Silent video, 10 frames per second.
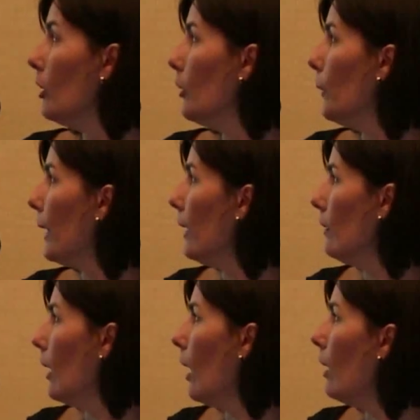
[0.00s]
You
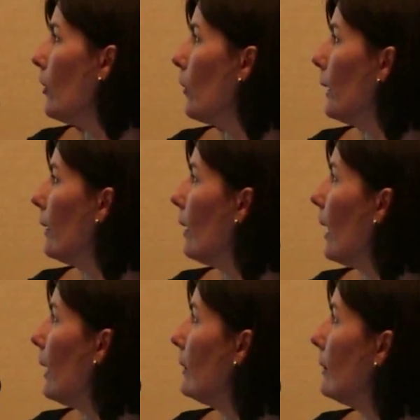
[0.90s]
can also
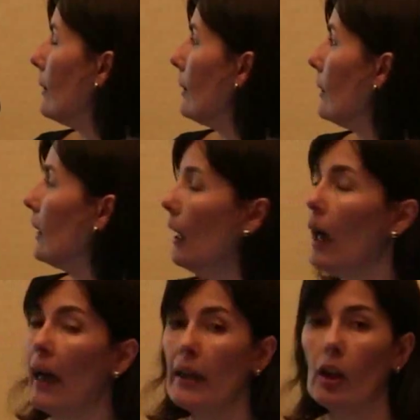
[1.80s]
analyze the
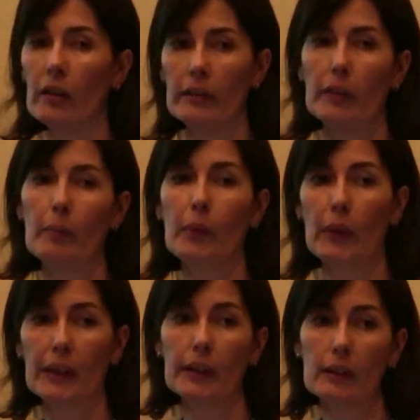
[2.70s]
eye order
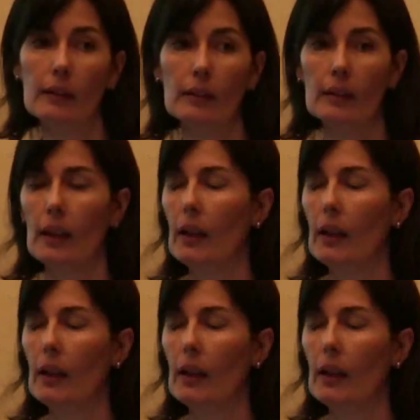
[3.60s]
aberrations.